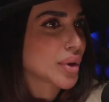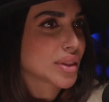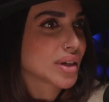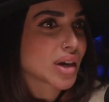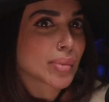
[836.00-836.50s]
when
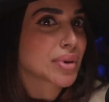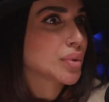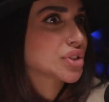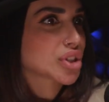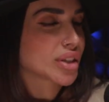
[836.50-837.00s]
the company
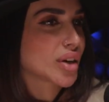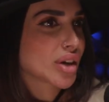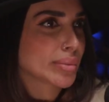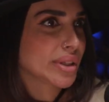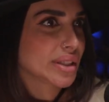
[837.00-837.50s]
was shut down
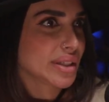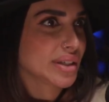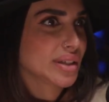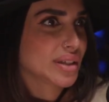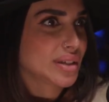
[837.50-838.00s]

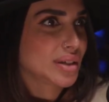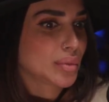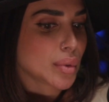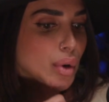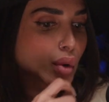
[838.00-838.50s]
completely.
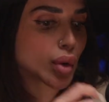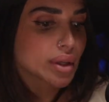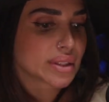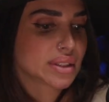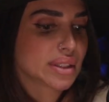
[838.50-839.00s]
We were
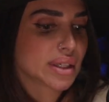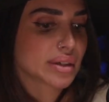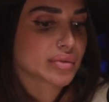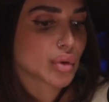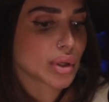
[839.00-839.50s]

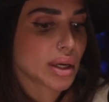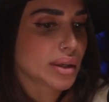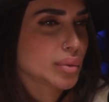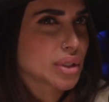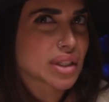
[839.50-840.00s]
quarantining for
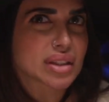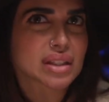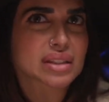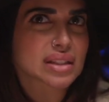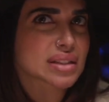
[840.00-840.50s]
like, I think
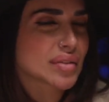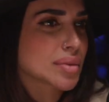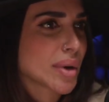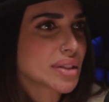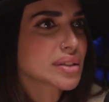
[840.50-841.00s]
6-7
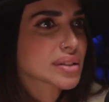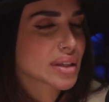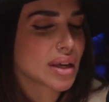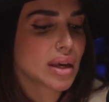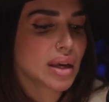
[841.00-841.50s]
months.
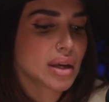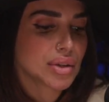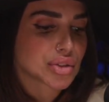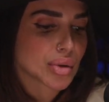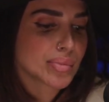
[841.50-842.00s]

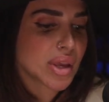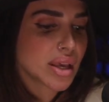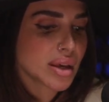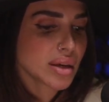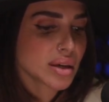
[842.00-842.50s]
So
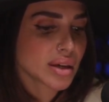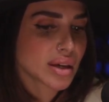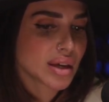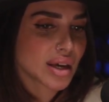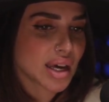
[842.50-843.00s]
me
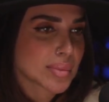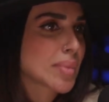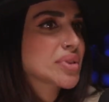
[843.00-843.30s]
and my